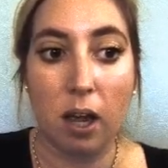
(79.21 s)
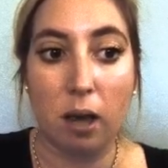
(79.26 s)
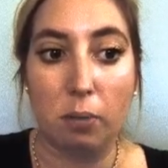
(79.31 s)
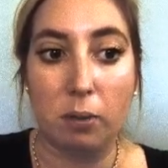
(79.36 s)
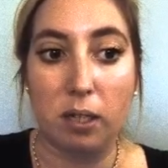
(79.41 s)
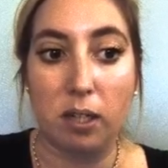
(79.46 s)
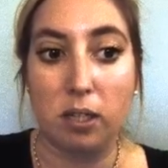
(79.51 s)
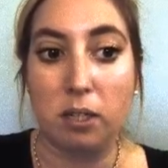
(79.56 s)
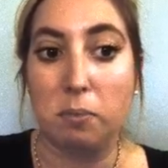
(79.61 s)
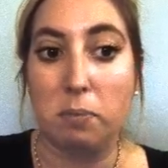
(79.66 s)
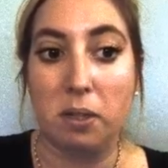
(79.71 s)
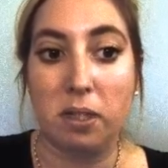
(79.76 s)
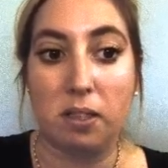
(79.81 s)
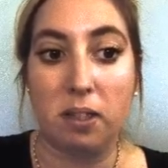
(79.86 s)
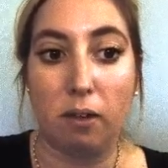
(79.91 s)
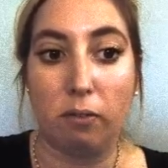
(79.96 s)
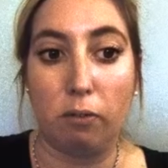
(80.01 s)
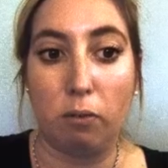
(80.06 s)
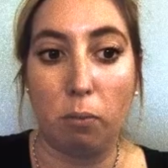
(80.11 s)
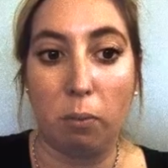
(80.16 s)
We need to be
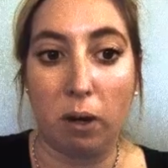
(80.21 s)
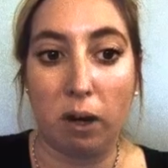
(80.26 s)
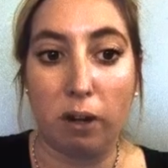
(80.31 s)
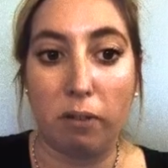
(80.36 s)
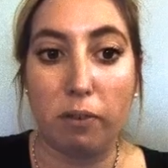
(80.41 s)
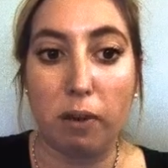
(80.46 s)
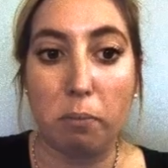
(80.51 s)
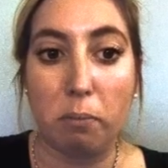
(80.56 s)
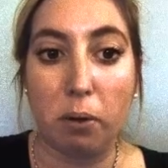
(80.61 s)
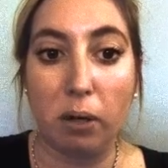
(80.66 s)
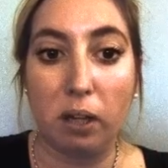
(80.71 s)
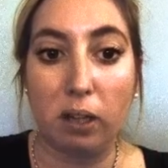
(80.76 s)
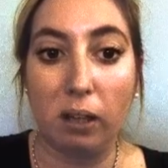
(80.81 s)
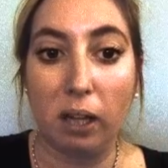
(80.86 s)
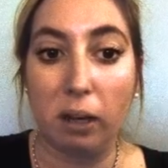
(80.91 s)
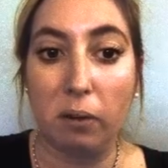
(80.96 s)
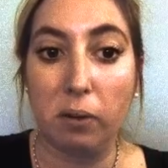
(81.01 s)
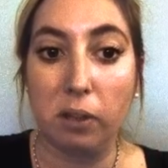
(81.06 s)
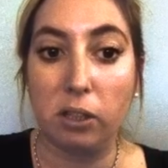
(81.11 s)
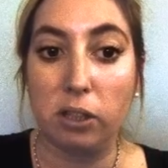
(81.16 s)
self-aware of our body
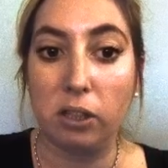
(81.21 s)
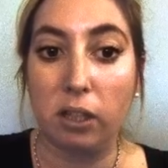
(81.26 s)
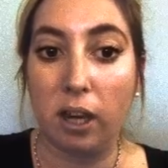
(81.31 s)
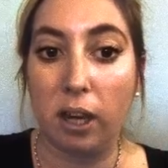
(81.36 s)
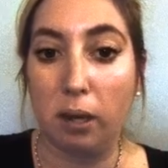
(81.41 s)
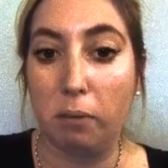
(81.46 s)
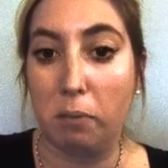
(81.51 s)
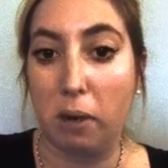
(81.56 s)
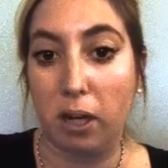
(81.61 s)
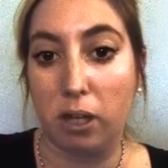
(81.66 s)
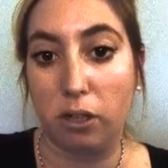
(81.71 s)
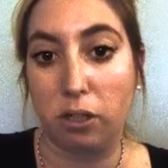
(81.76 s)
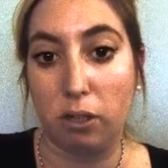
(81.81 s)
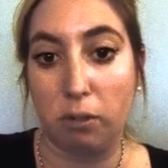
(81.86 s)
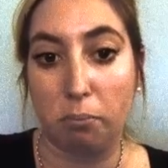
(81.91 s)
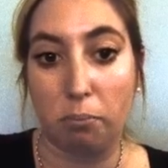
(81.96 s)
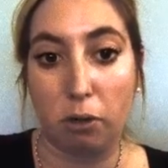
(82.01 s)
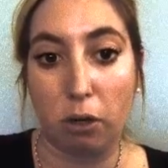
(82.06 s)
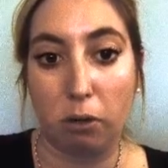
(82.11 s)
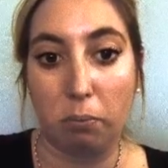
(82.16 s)
language and manage it
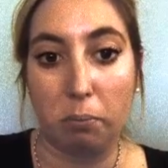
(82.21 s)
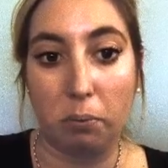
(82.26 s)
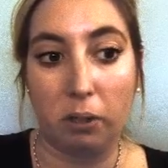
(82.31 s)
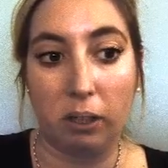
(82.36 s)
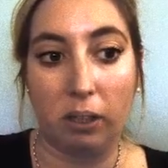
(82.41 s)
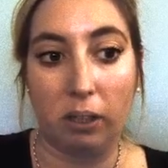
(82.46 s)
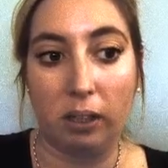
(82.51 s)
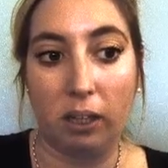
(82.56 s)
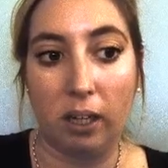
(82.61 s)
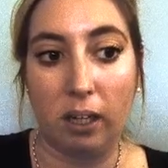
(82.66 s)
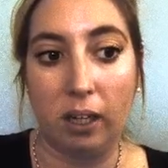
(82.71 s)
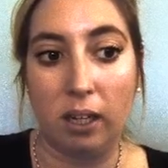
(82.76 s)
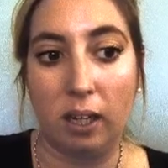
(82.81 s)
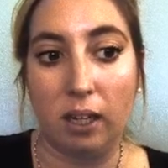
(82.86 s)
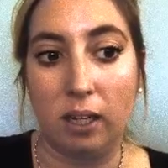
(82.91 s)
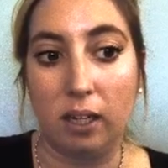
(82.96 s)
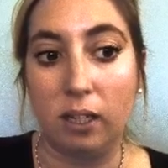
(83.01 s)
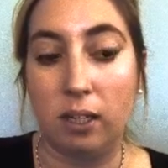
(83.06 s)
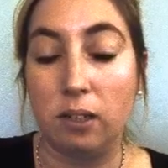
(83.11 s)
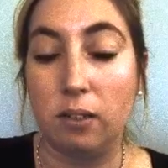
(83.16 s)
appropriately
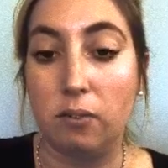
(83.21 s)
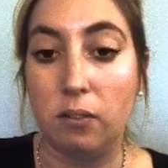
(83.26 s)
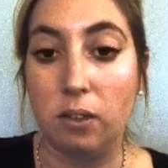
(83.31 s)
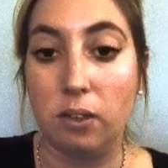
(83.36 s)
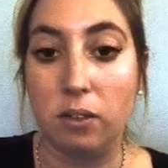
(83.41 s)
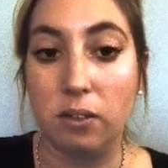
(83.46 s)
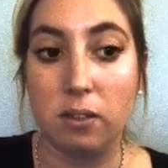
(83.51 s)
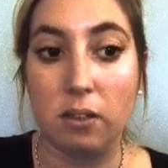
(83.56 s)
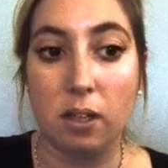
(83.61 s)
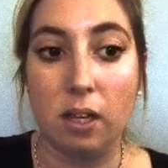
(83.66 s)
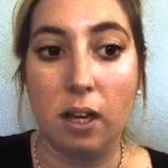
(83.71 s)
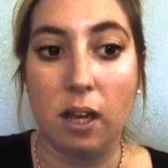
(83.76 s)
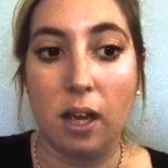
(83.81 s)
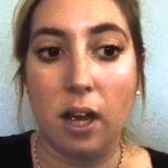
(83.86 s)
in interviews,